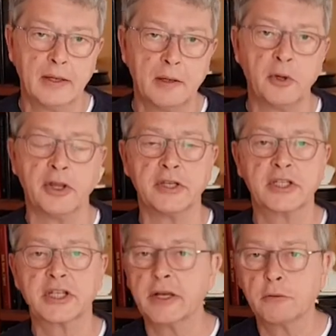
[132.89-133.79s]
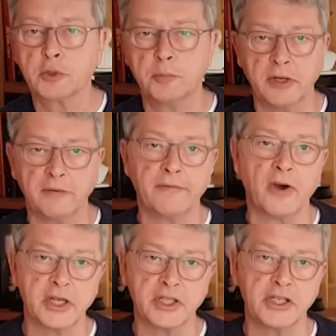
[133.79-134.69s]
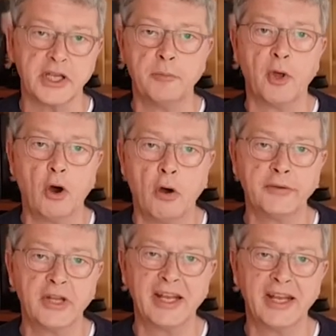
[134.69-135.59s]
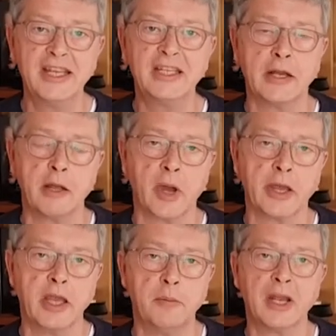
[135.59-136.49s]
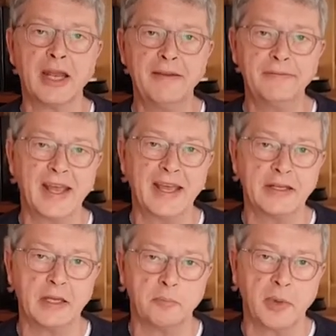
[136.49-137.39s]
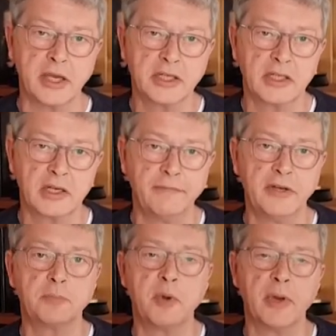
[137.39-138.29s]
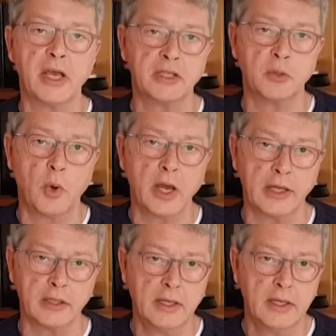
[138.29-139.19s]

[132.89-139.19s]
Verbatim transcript: but the salesman advises him that Hofner can easily make him a left-handed bass if he's prepared to wait.